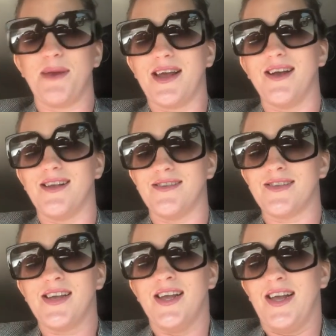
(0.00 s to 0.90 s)
because
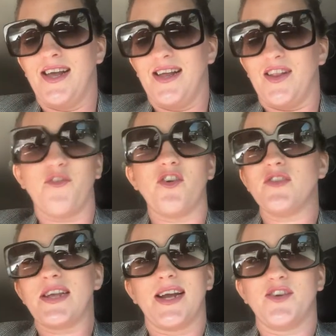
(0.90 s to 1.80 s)
the first
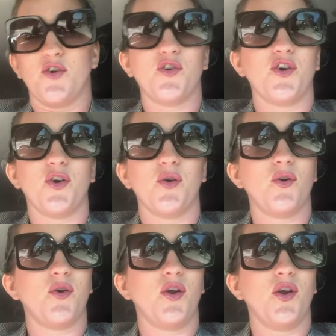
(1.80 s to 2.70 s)
thing I told her,
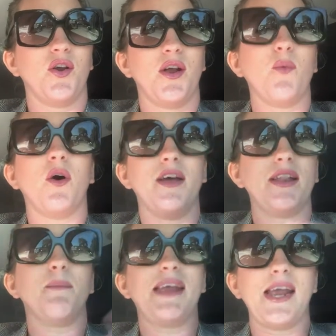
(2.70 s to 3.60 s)
well, in
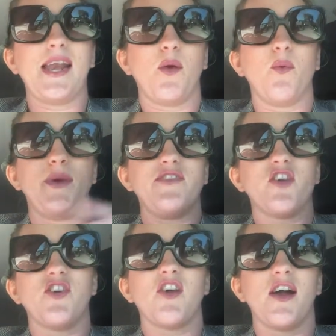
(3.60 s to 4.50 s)
the beginning when we
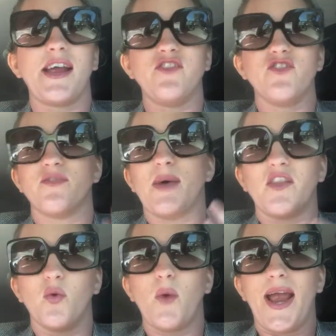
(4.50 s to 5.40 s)
started talking just about
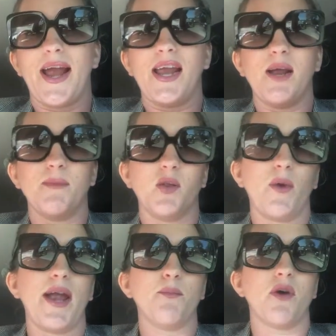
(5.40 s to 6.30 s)
the way I am and the
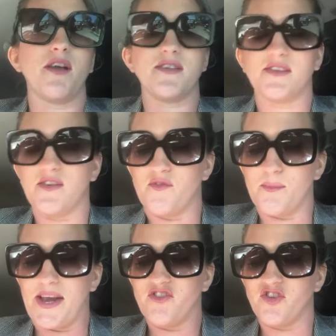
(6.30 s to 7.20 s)
way I process
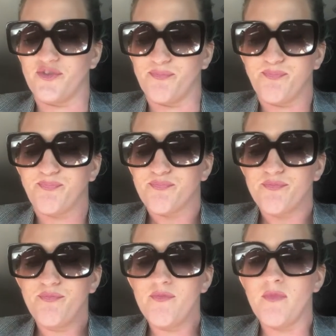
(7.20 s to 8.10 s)
information,
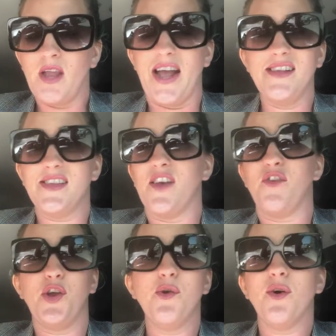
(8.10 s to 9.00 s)
I said, if
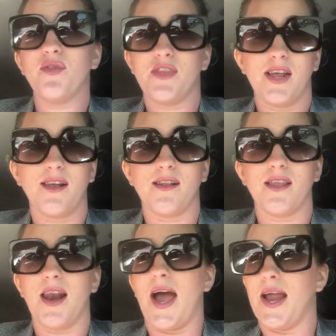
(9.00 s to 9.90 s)
you don't think
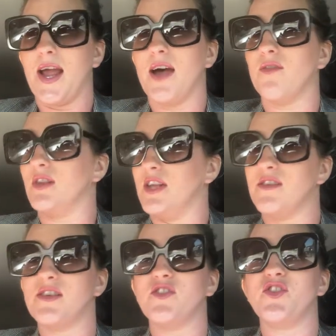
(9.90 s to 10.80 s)
that I have
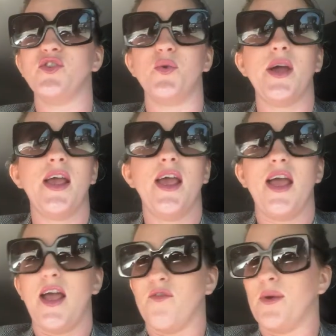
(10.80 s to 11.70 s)
listened to
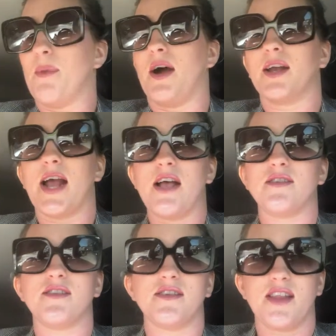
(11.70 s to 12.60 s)
every
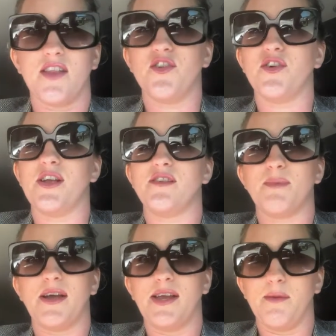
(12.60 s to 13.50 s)
podcast that there is
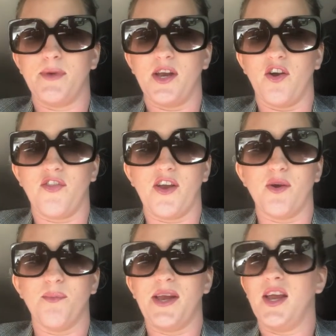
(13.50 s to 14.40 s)
about EMDR
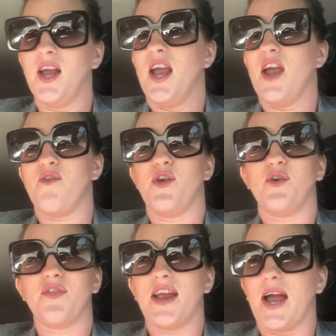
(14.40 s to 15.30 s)
therapy. If you
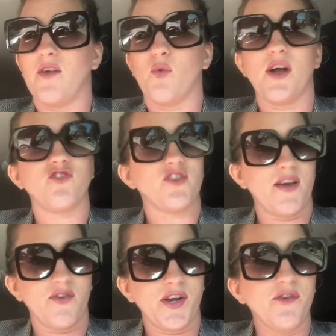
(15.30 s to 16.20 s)
don't think I've watched
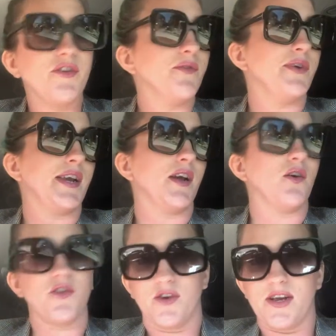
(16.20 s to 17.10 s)
every YouTube
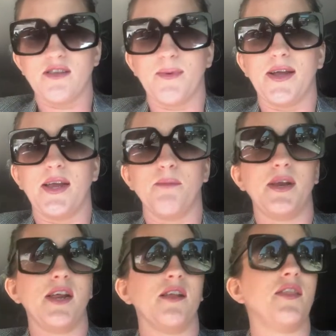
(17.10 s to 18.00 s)
video there is about
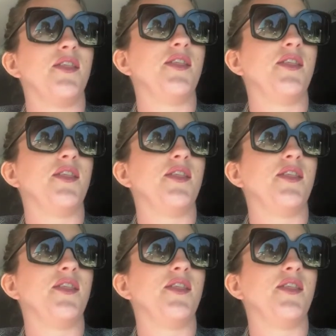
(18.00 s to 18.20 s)
EMD,